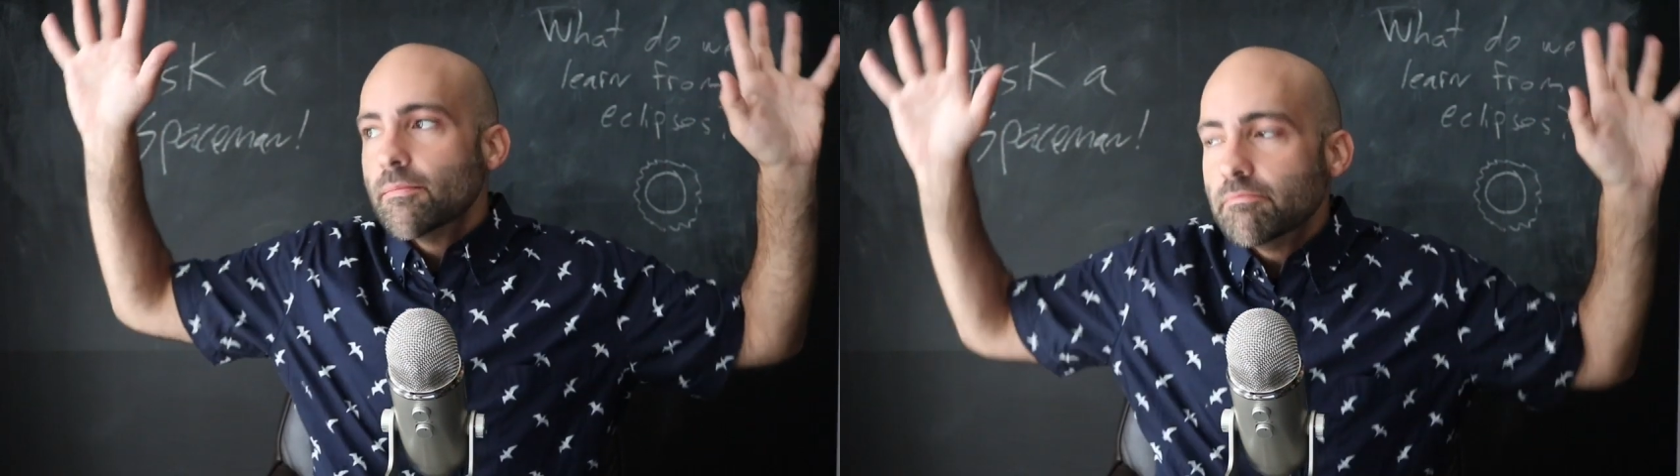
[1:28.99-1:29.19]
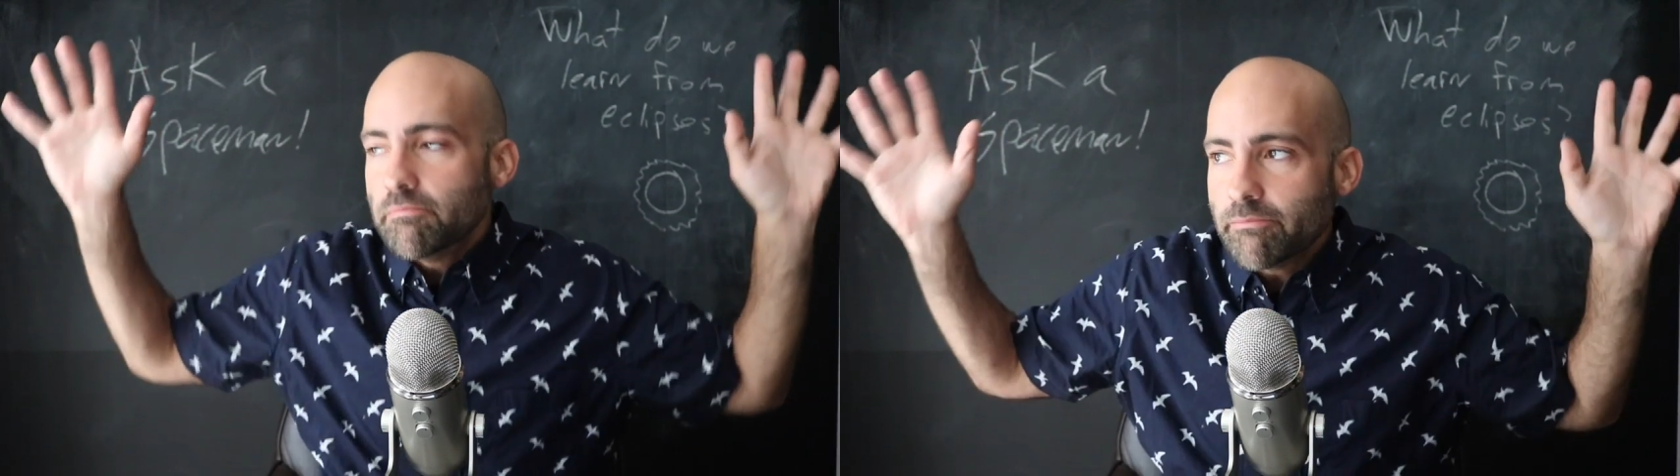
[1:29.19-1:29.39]

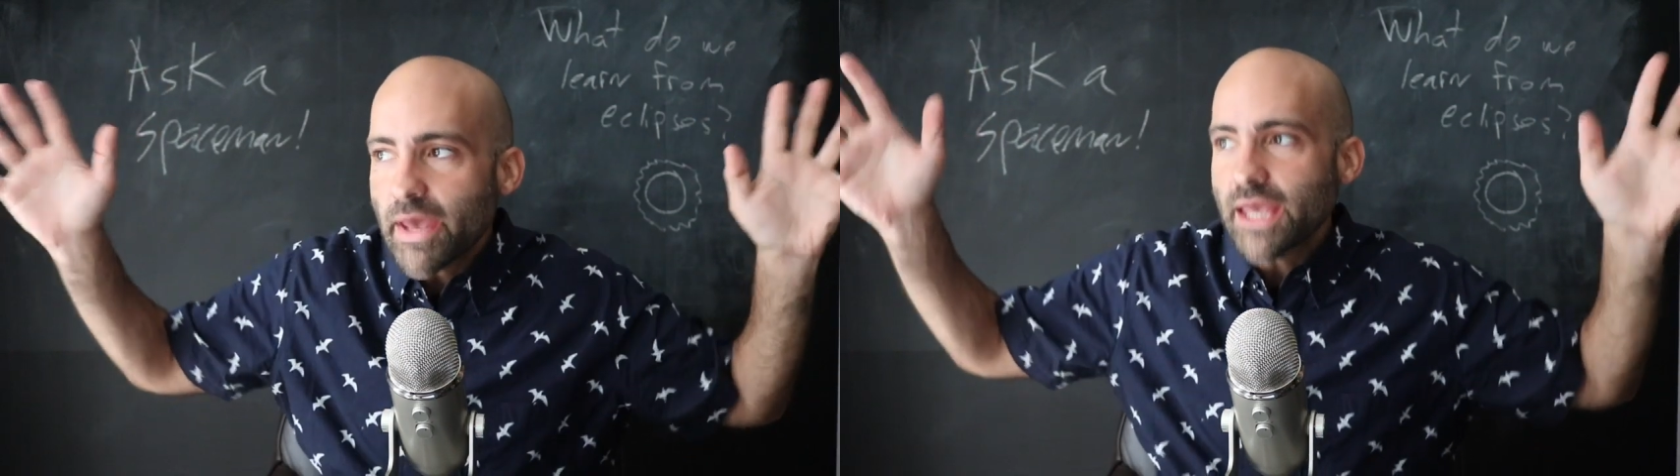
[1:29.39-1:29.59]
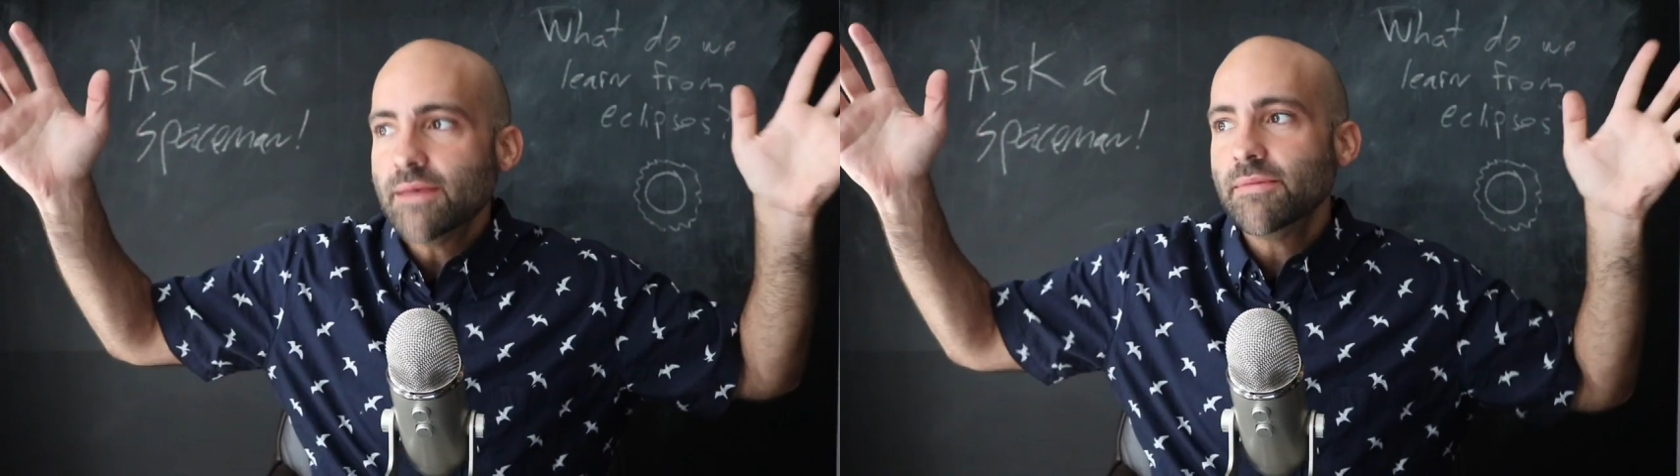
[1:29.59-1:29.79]

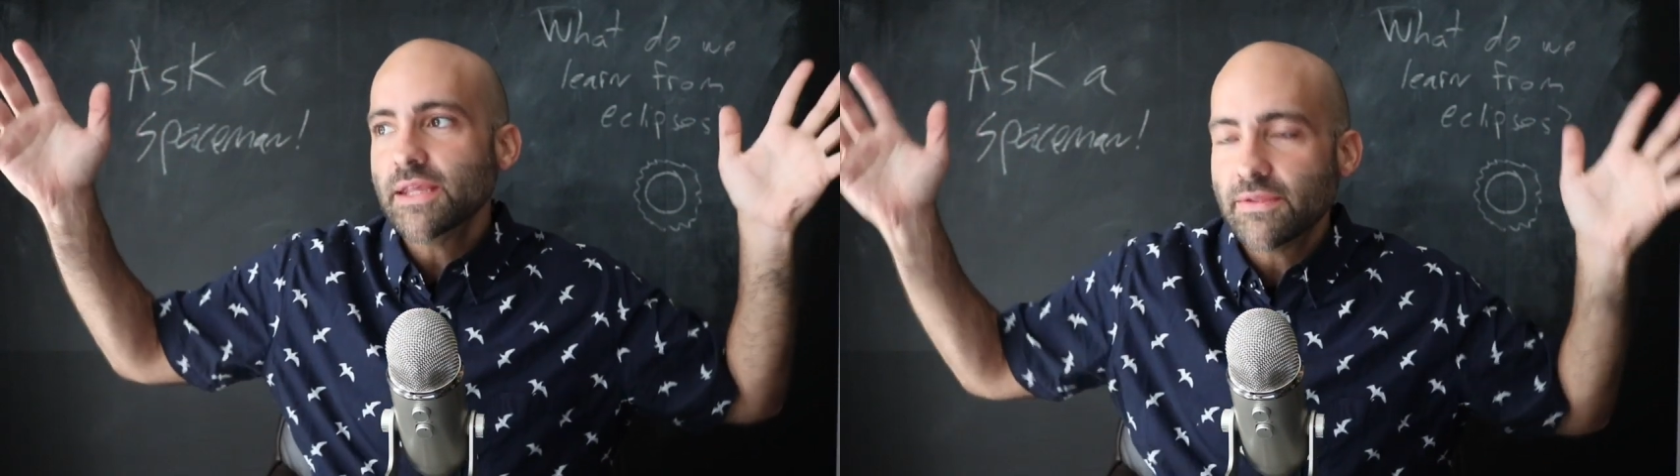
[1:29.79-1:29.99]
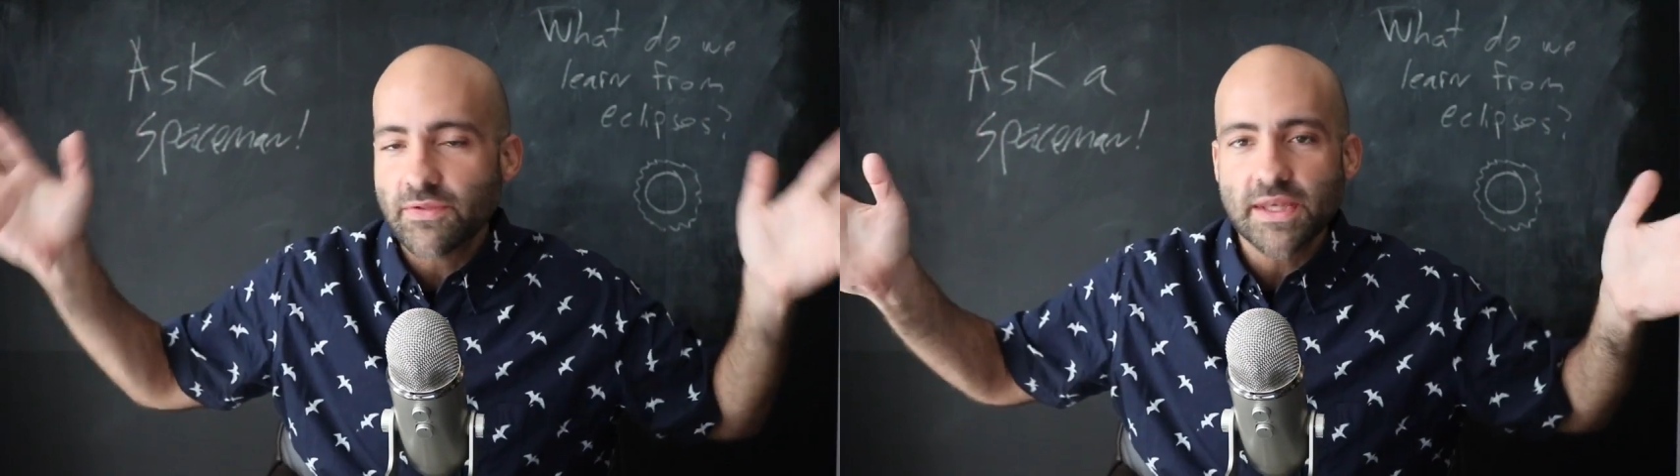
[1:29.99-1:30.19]

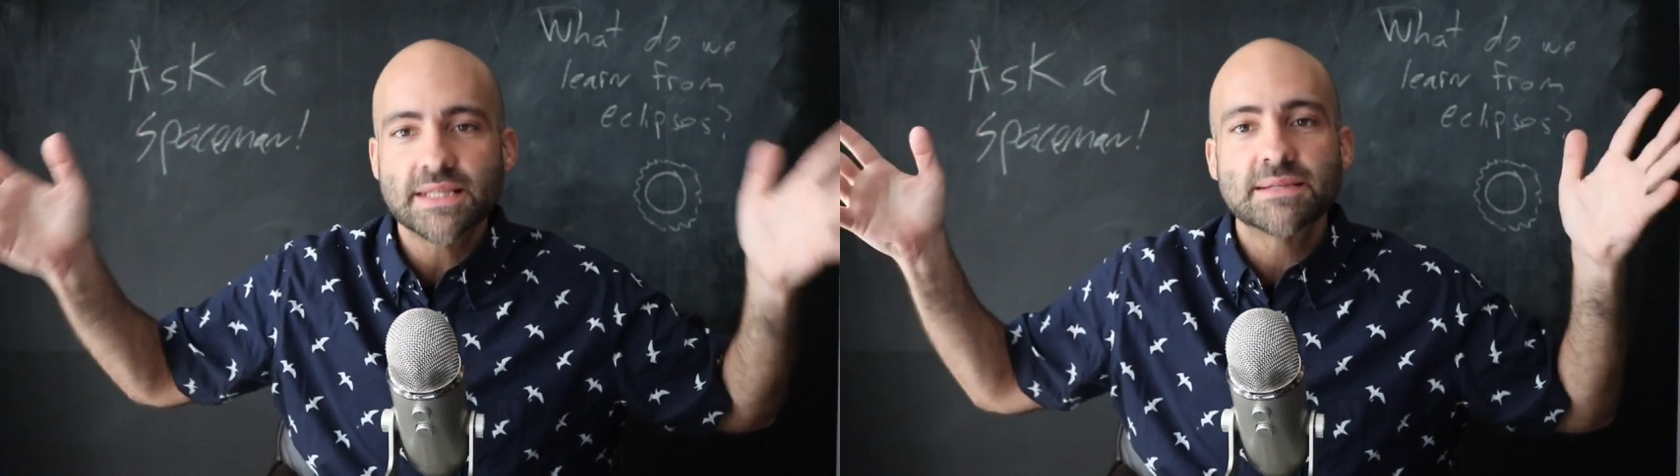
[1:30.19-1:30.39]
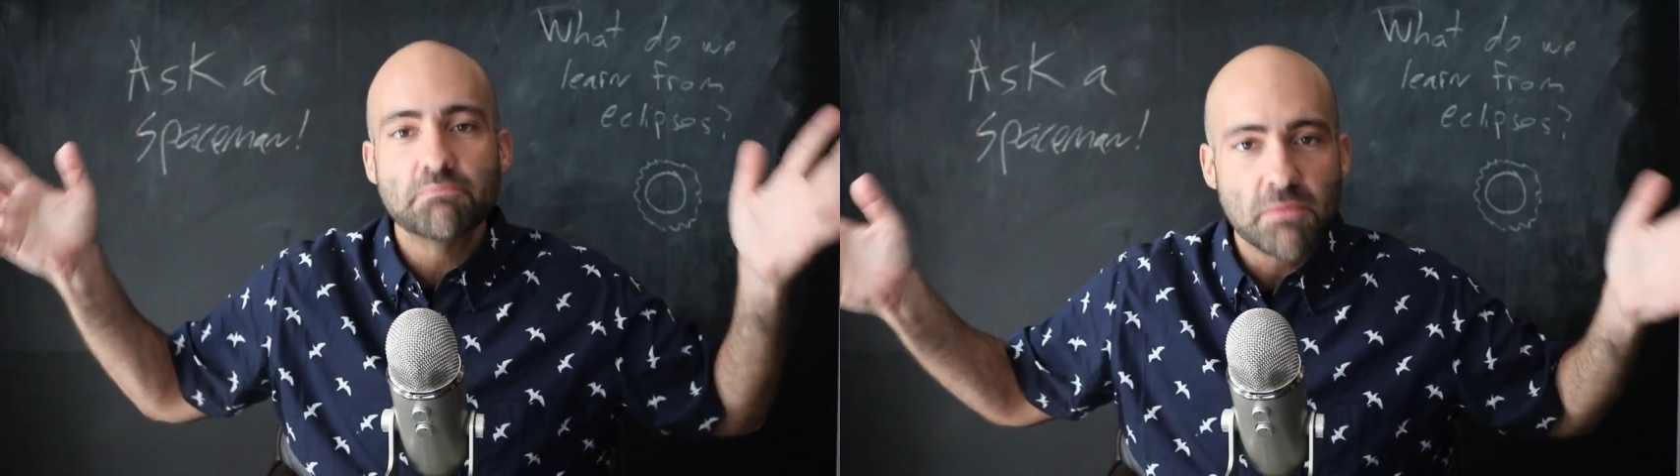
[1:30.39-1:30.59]
maybe
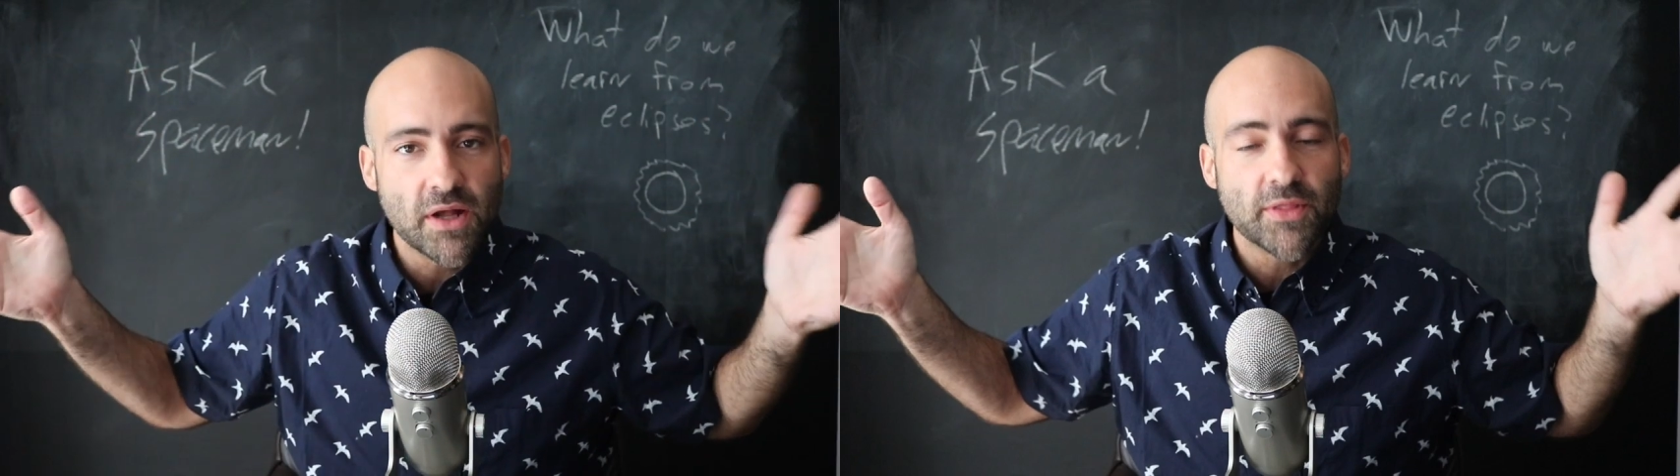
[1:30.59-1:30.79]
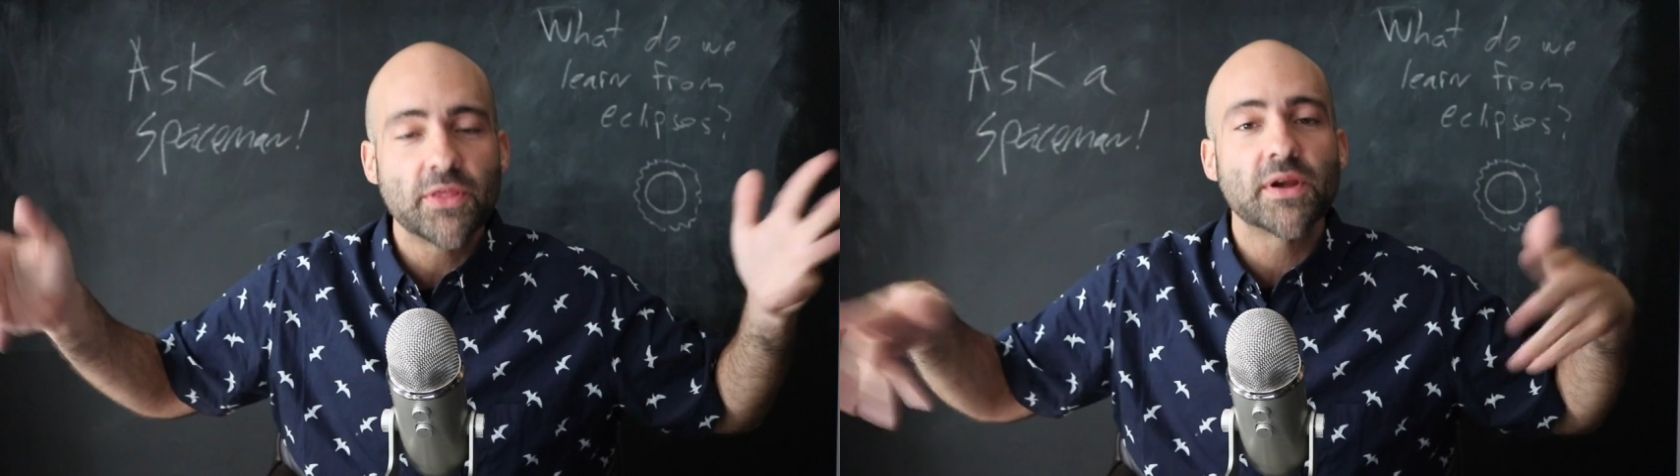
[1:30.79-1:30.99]
this month